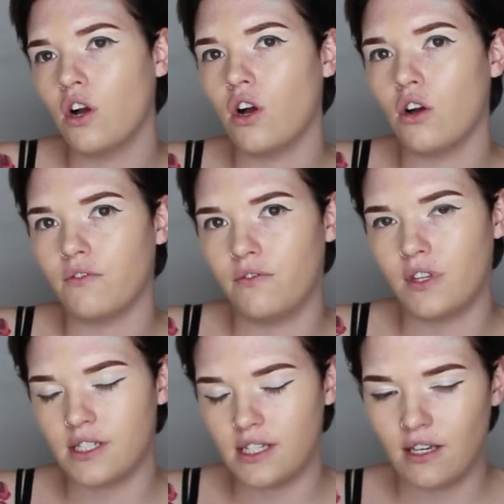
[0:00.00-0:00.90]
of
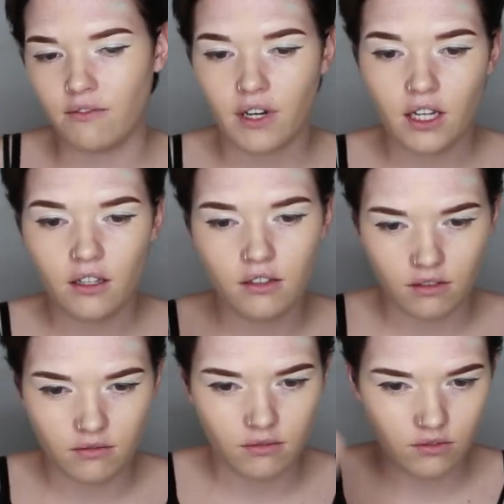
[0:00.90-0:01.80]
this evening.
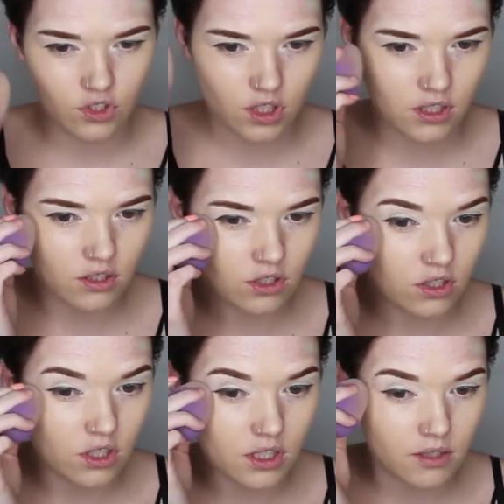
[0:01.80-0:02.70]
Just,
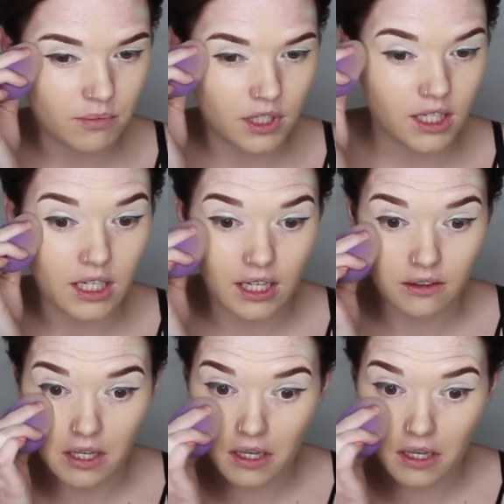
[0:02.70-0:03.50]
just putting it out.